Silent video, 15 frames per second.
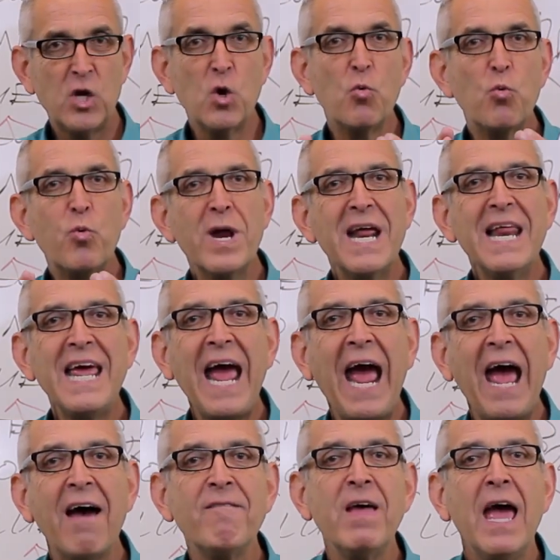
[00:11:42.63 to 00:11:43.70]
You really
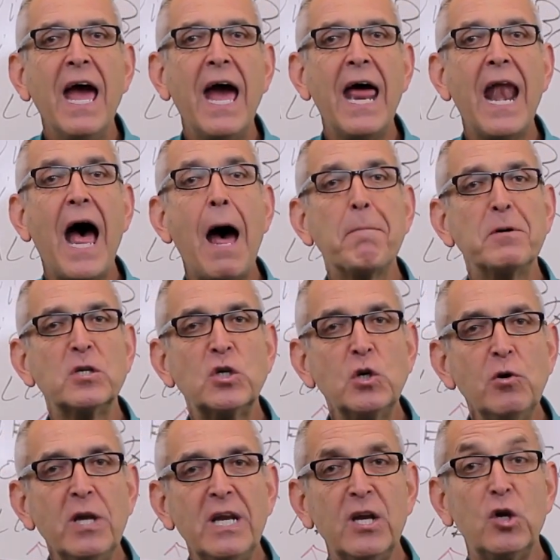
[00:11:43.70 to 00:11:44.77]
have an
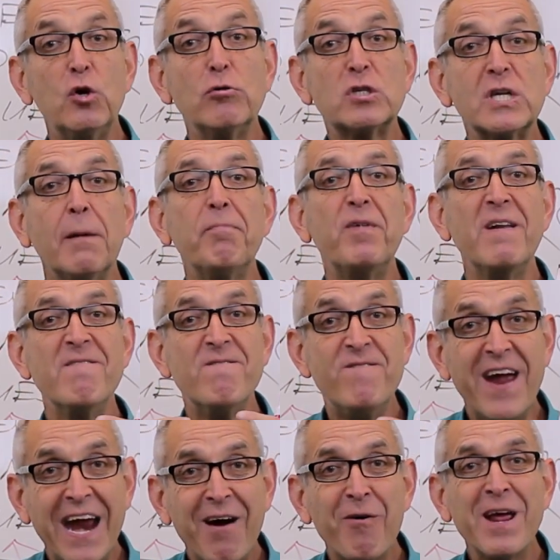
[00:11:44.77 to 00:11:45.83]
opportunity to do something
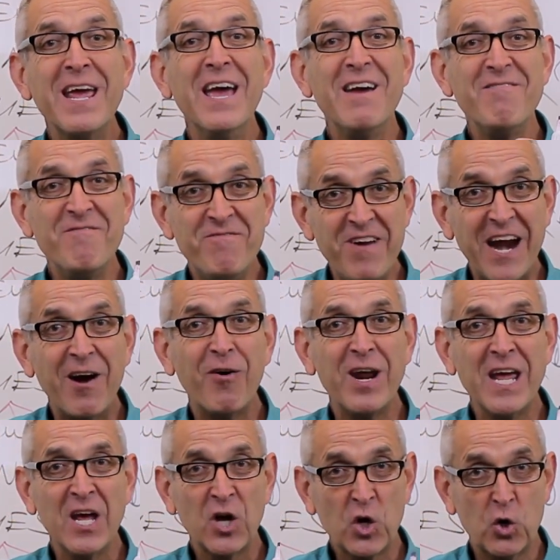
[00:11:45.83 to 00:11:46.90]
very,
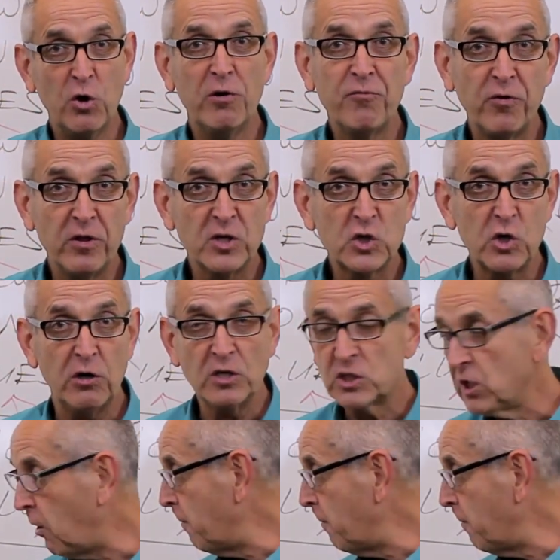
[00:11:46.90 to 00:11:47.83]
very good for the church.